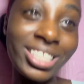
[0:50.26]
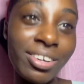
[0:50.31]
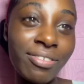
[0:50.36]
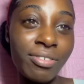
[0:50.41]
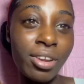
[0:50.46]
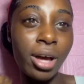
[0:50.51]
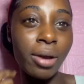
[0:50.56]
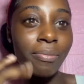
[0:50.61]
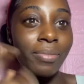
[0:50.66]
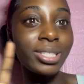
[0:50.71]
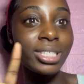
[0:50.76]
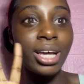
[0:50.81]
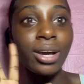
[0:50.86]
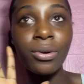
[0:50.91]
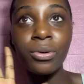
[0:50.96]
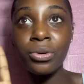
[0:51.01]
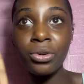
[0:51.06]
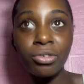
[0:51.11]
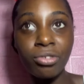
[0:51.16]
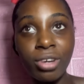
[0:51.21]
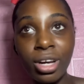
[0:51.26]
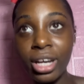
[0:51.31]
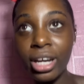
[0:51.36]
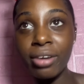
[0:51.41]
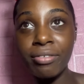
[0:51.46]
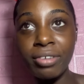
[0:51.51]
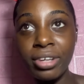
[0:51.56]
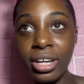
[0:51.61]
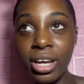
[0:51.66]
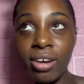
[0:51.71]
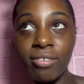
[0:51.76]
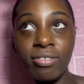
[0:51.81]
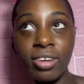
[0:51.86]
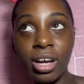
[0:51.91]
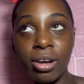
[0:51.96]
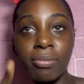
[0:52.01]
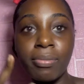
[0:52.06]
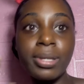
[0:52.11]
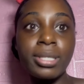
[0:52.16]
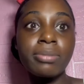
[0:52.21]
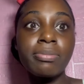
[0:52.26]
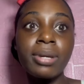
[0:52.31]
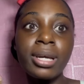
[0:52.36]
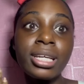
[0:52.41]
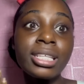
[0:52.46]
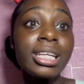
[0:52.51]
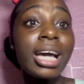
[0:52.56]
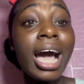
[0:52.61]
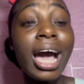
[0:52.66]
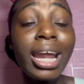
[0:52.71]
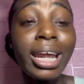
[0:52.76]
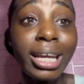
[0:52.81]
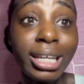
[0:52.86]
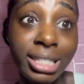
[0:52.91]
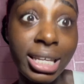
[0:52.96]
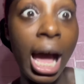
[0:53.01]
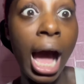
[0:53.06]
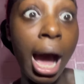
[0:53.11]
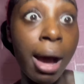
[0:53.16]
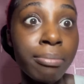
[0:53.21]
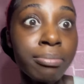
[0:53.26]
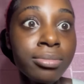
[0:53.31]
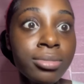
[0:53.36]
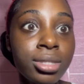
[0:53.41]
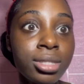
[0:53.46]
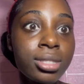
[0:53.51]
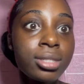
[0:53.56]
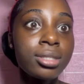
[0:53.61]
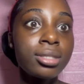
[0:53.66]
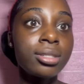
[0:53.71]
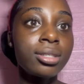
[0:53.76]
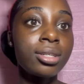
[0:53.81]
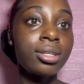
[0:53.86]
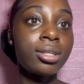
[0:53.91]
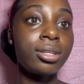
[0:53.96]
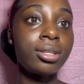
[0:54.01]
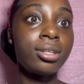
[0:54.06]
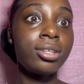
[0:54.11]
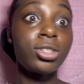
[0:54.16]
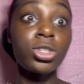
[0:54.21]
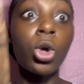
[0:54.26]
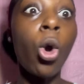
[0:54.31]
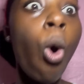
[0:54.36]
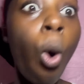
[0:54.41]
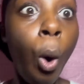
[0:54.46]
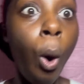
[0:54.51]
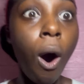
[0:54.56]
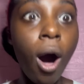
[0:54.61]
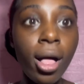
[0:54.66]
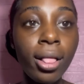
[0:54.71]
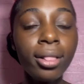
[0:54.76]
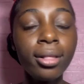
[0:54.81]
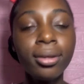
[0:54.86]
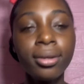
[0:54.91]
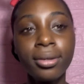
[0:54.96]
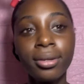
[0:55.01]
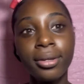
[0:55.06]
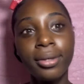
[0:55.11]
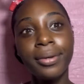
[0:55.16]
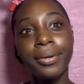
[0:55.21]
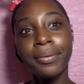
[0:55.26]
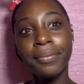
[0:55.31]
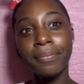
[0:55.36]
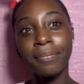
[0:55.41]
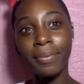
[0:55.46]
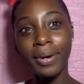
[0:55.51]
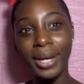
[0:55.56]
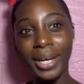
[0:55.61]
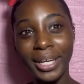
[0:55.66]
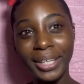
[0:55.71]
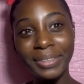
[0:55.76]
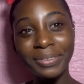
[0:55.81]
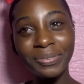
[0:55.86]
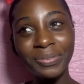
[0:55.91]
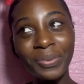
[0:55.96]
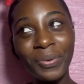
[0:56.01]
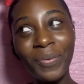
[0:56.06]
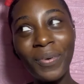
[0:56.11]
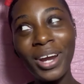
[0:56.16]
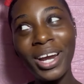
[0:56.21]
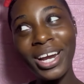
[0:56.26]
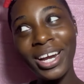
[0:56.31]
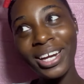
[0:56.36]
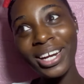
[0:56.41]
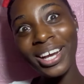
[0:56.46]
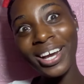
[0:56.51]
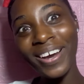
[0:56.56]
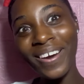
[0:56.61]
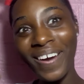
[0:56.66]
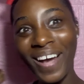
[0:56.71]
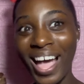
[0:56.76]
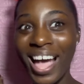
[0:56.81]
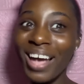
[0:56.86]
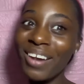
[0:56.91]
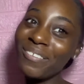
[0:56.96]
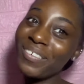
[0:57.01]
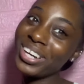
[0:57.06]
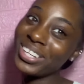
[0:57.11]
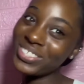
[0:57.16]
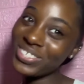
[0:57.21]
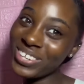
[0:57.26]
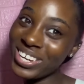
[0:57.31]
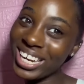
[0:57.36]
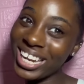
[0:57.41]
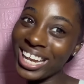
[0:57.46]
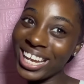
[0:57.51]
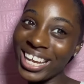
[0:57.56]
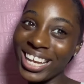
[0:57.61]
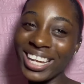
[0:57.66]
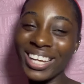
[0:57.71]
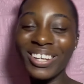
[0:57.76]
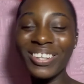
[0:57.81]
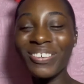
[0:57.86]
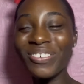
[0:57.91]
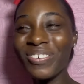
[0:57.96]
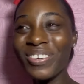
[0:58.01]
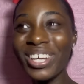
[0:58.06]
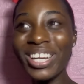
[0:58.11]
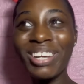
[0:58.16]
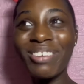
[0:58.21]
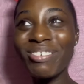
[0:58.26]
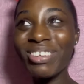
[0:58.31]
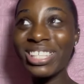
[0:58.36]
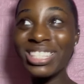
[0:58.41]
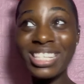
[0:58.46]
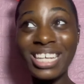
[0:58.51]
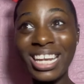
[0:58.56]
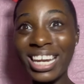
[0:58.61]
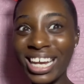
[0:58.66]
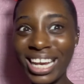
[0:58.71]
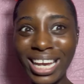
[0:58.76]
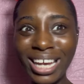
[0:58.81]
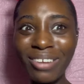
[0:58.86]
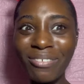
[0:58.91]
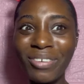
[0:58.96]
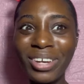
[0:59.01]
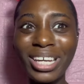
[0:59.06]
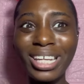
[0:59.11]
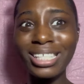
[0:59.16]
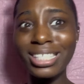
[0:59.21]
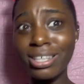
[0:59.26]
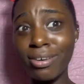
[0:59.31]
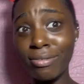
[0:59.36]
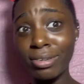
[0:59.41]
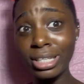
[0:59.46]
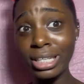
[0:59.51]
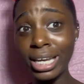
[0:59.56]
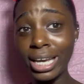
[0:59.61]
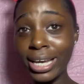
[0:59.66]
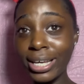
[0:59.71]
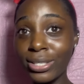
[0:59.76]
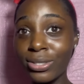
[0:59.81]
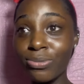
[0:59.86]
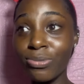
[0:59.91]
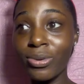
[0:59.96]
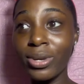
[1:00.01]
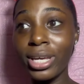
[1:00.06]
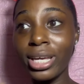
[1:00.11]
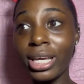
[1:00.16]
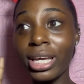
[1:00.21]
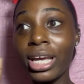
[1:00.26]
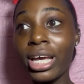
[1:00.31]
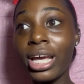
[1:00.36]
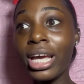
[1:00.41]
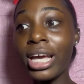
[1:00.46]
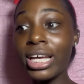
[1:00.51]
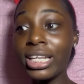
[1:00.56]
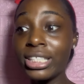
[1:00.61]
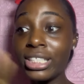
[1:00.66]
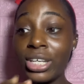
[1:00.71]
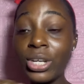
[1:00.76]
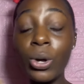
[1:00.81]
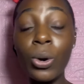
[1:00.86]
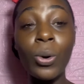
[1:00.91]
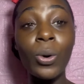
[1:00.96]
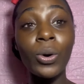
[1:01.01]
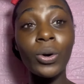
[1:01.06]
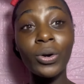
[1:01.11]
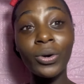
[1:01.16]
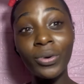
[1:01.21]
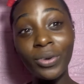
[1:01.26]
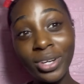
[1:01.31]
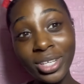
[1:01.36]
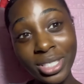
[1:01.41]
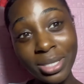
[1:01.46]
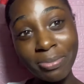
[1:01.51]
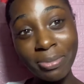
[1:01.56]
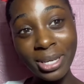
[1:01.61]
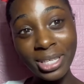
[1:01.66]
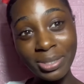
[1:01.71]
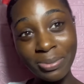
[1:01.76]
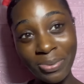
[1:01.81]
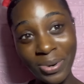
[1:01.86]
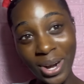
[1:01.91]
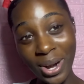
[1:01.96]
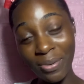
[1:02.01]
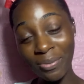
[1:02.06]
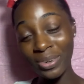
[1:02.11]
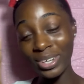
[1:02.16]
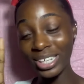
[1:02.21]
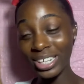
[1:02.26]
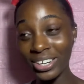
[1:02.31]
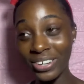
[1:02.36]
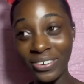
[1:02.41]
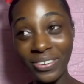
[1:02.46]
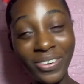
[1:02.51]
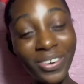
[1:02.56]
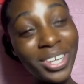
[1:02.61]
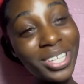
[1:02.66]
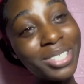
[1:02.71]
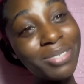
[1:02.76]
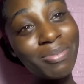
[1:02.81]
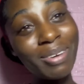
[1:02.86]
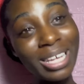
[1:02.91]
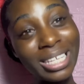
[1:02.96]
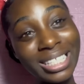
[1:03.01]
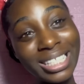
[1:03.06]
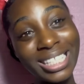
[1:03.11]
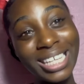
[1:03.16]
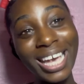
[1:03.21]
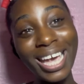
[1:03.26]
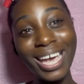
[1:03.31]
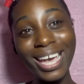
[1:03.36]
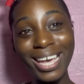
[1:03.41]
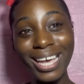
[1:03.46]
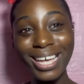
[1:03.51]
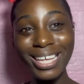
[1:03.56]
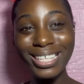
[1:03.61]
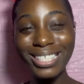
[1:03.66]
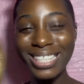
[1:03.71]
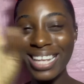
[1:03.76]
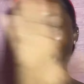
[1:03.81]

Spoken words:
of vlogmas. I couldn't vlog every day of vlogmas because I had exams, school, but we're here now and we're doing it. We did it. We did 7 days. We did a whole Christmas prep. We did Christmas days.